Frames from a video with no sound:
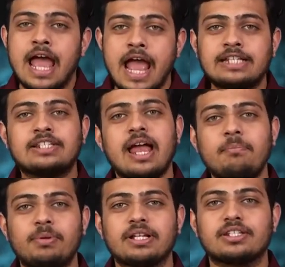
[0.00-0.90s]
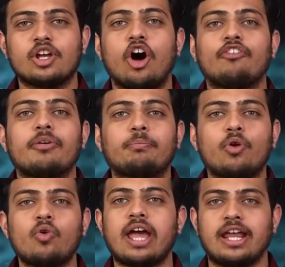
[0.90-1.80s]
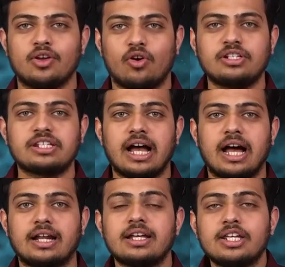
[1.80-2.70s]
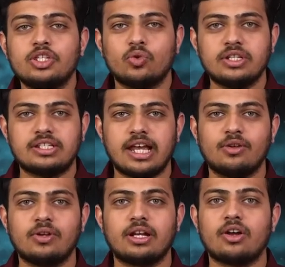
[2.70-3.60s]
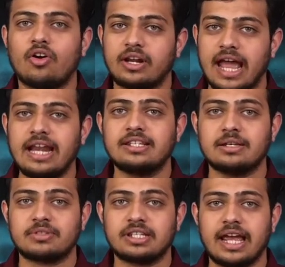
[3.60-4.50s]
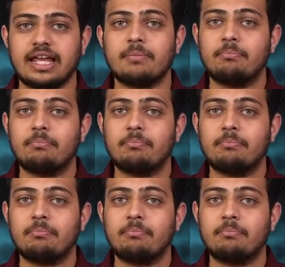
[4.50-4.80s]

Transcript: Examples of prokaryotes are unicellular organisms like